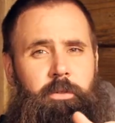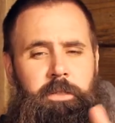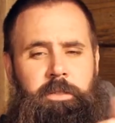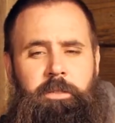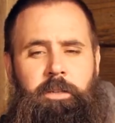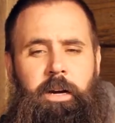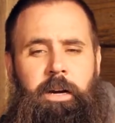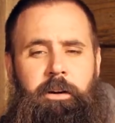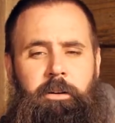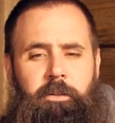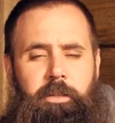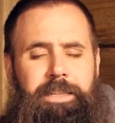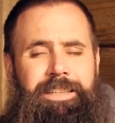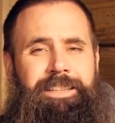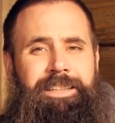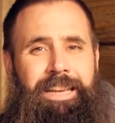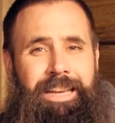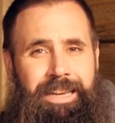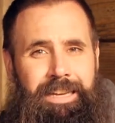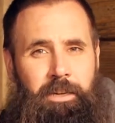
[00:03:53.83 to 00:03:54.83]
entirely
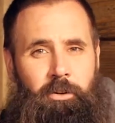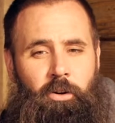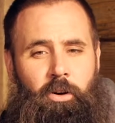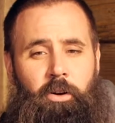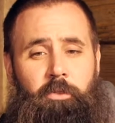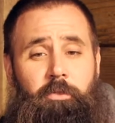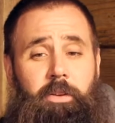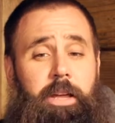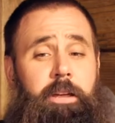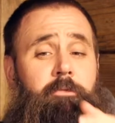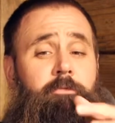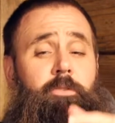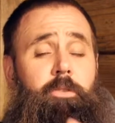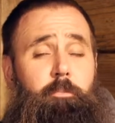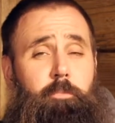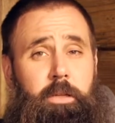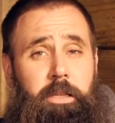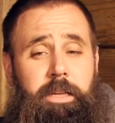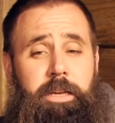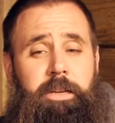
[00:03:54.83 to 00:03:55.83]
taken off, and
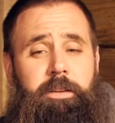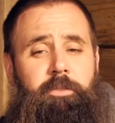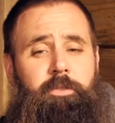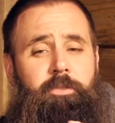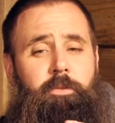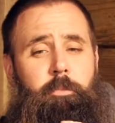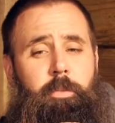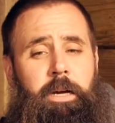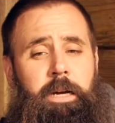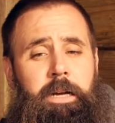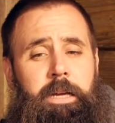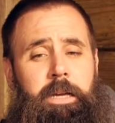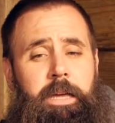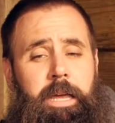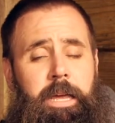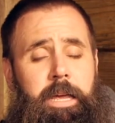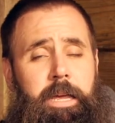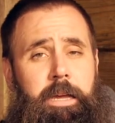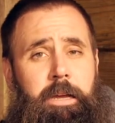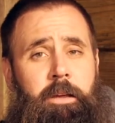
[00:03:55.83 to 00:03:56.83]
replaced by
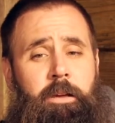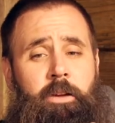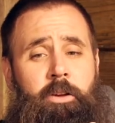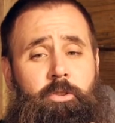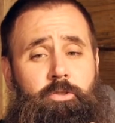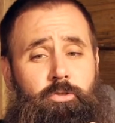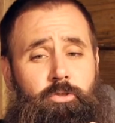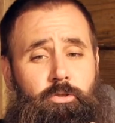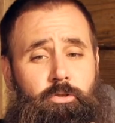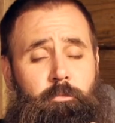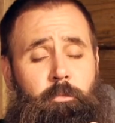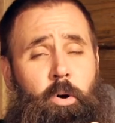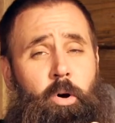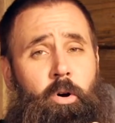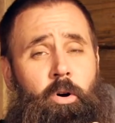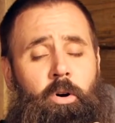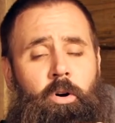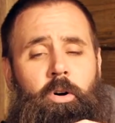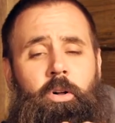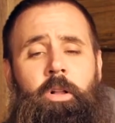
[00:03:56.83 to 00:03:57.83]
a
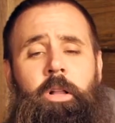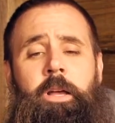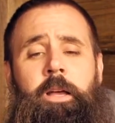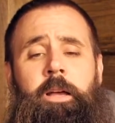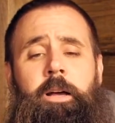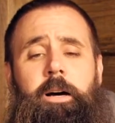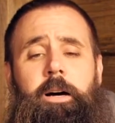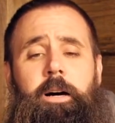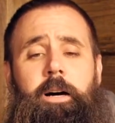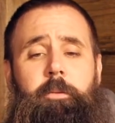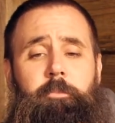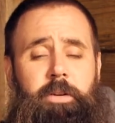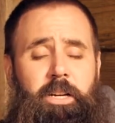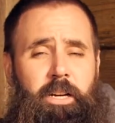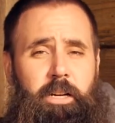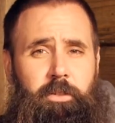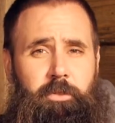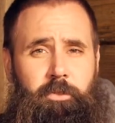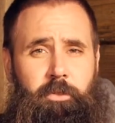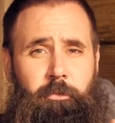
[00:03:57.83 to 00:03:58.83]
small
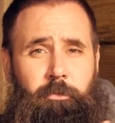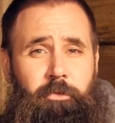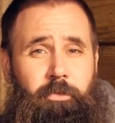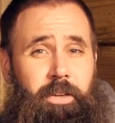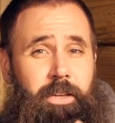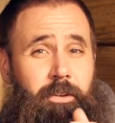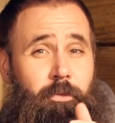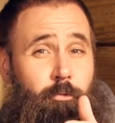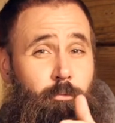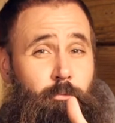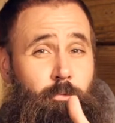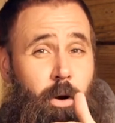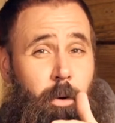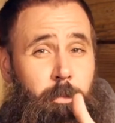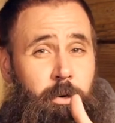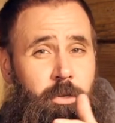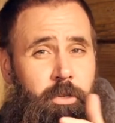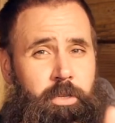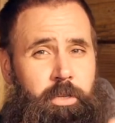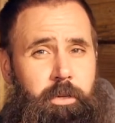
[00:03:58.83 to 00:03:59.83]
custom fit
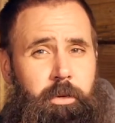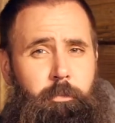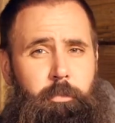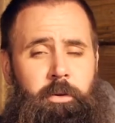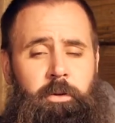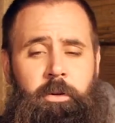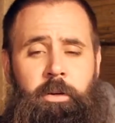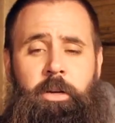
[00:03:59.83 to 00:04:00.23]
rubber tip,